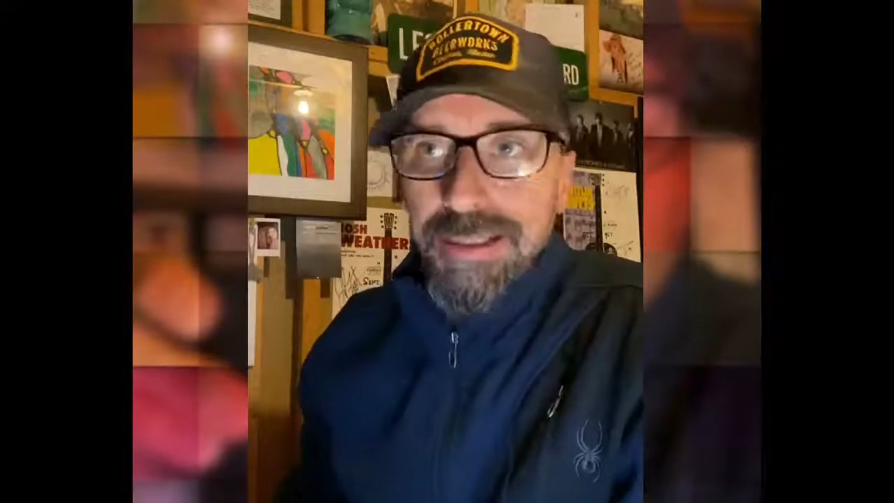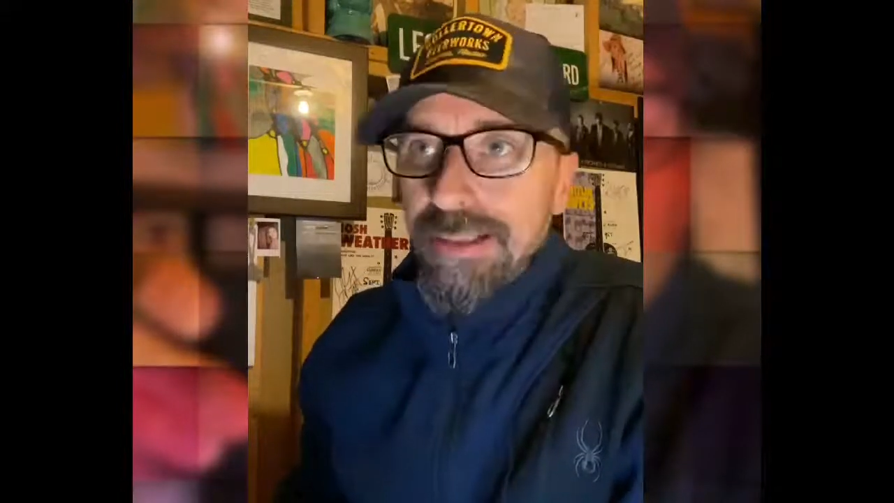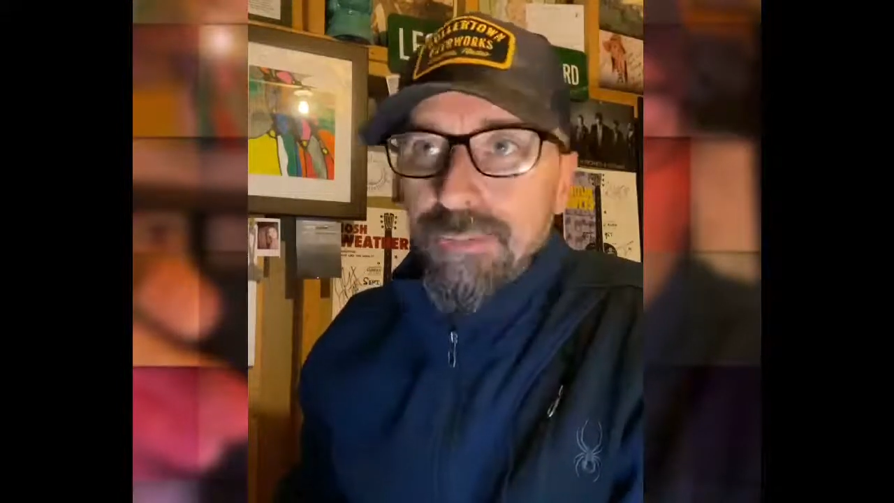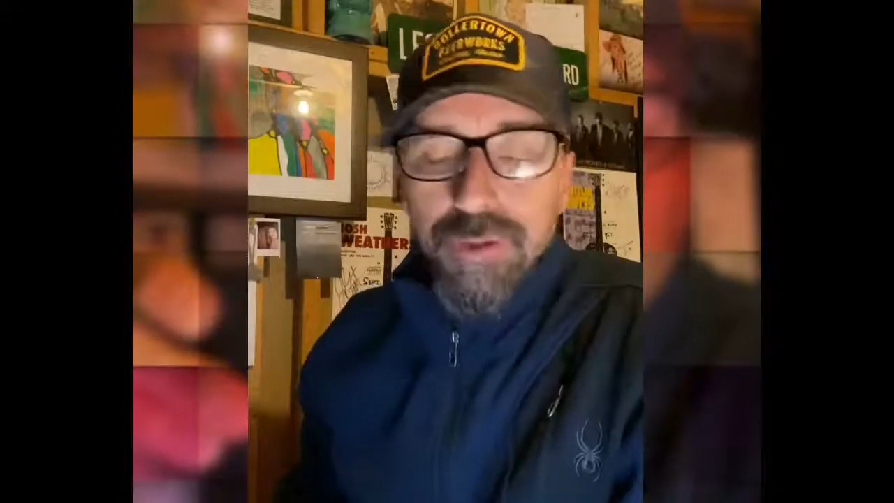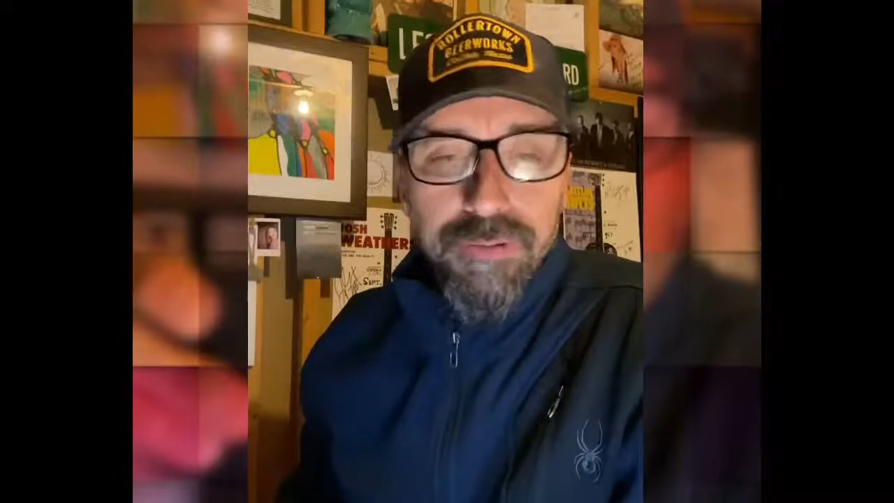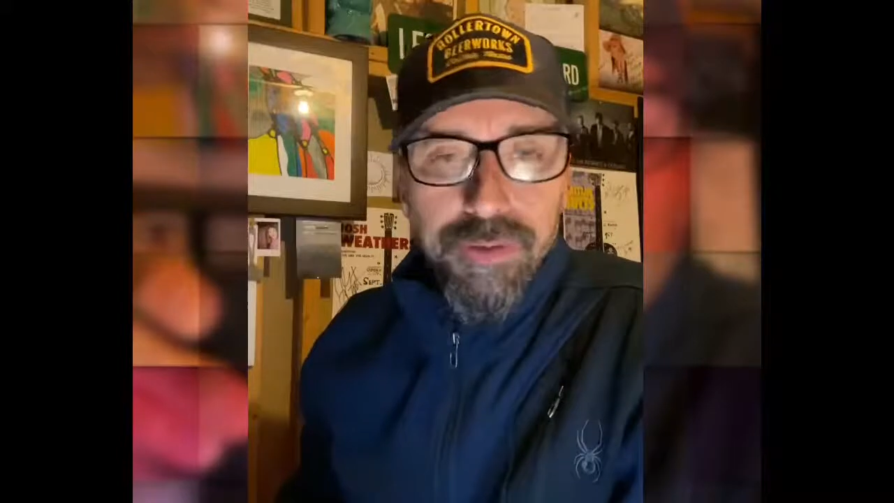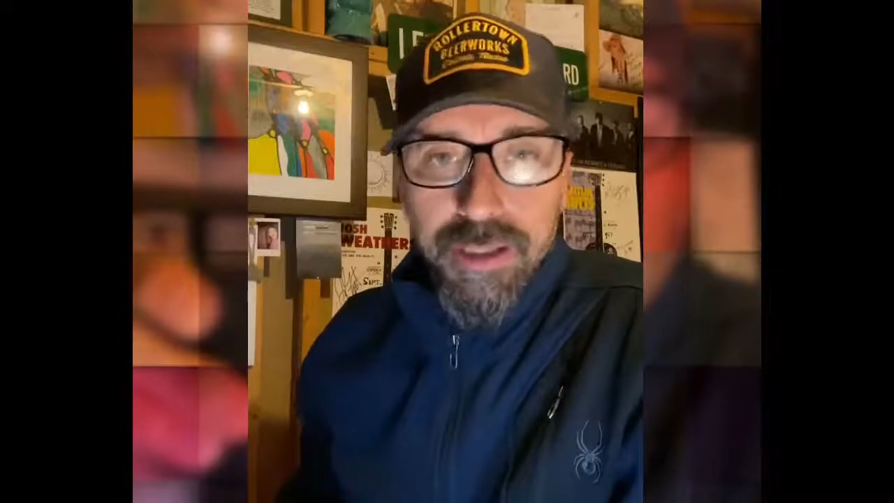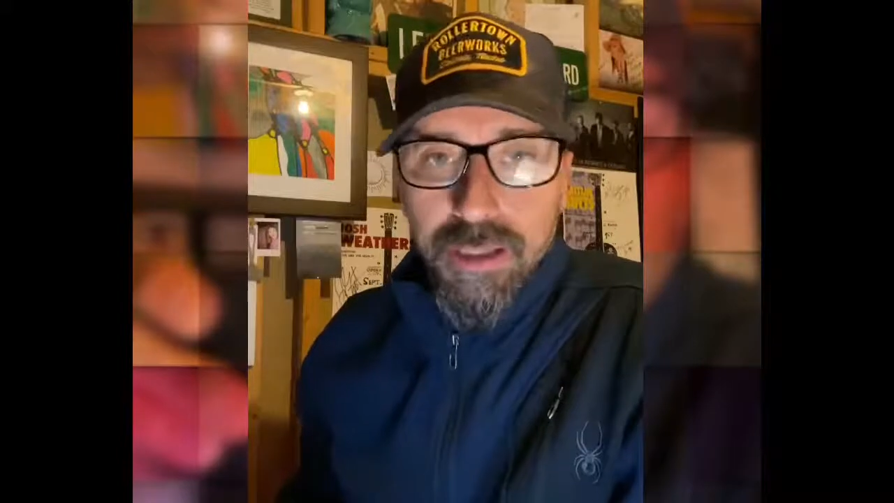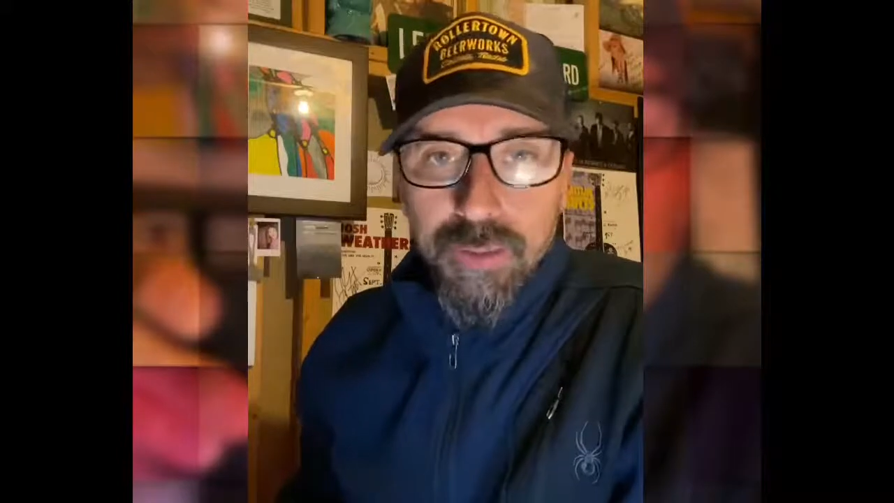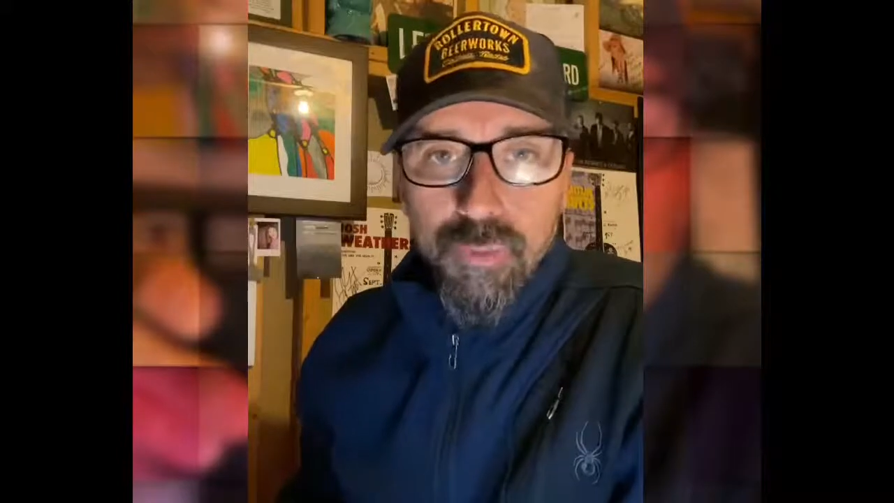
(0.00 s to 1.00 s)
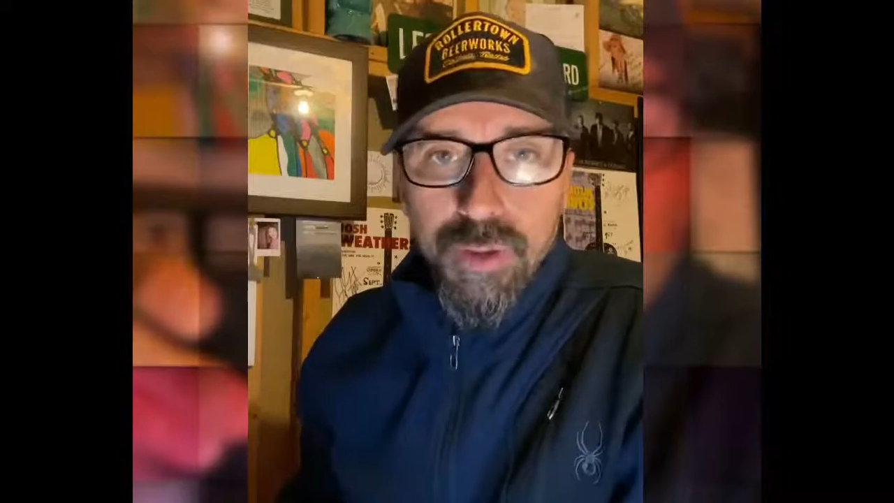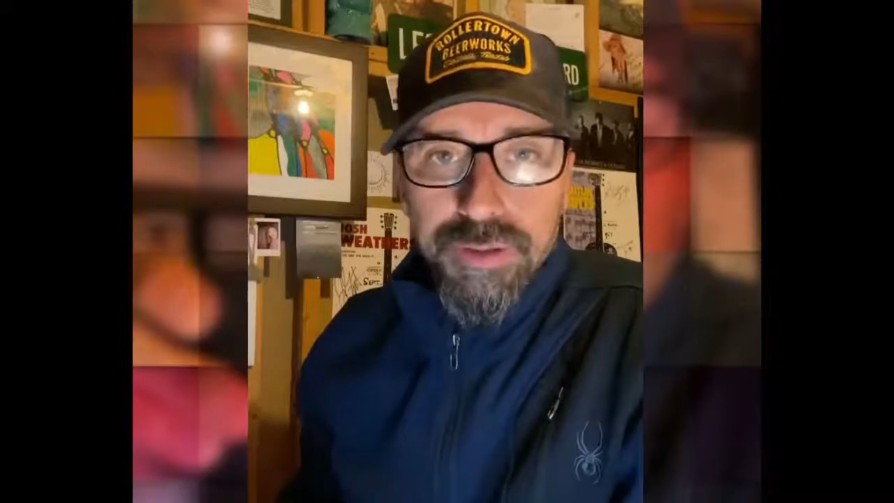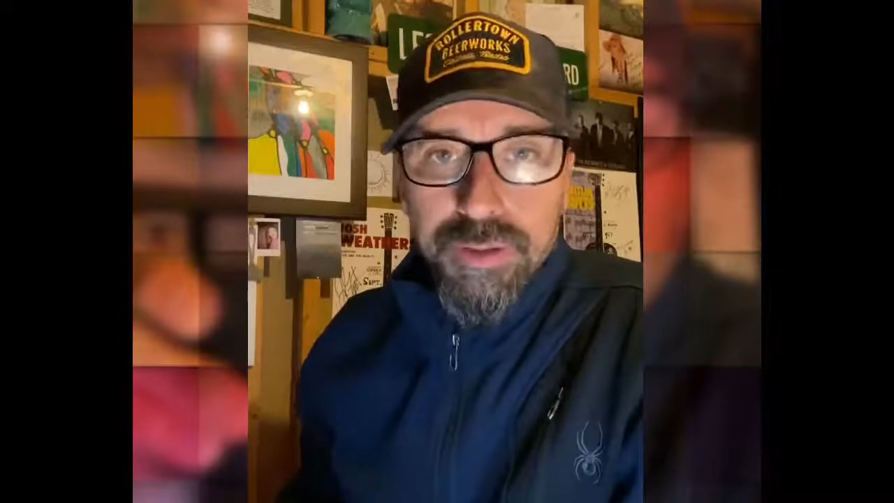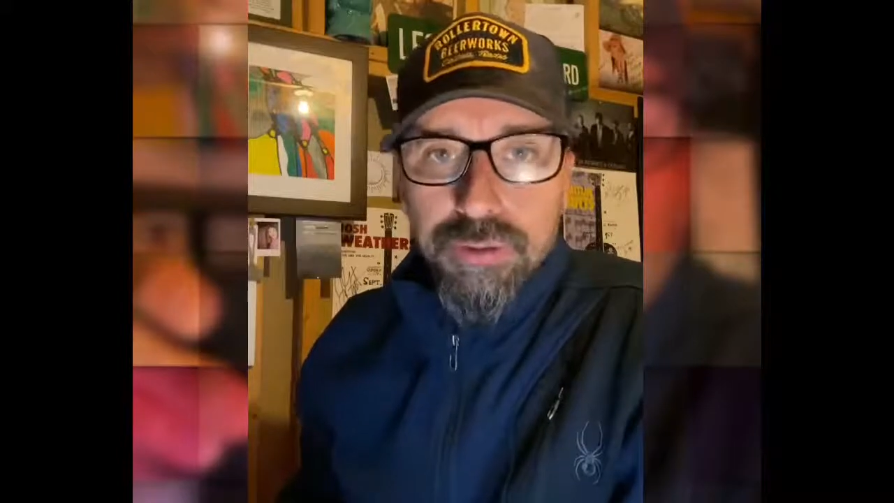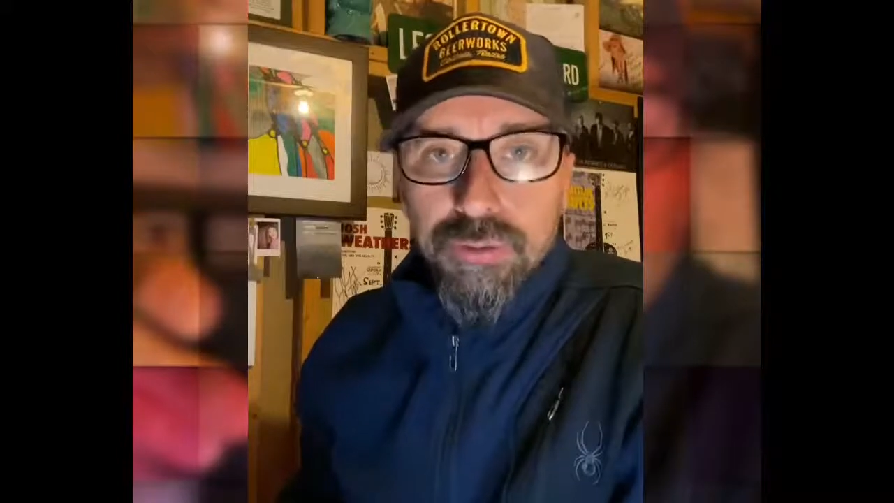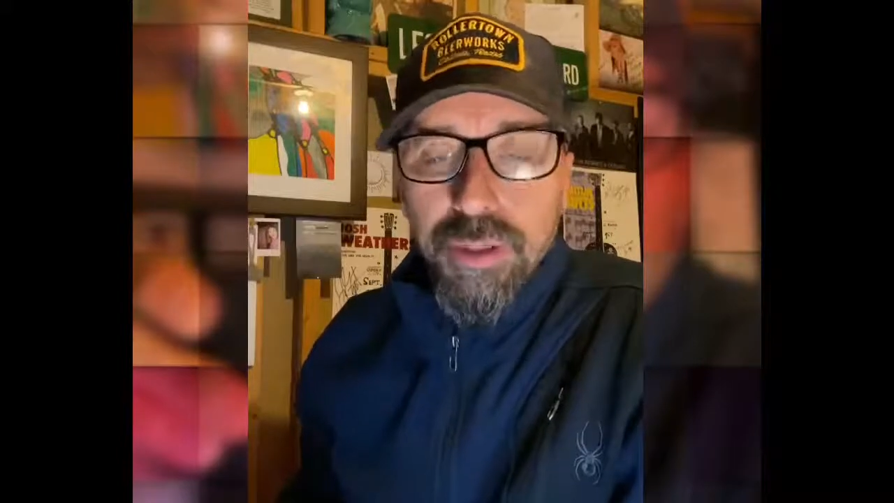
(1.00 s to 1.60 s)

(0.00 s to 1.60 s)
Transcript: eating whatever the hell I wanted to.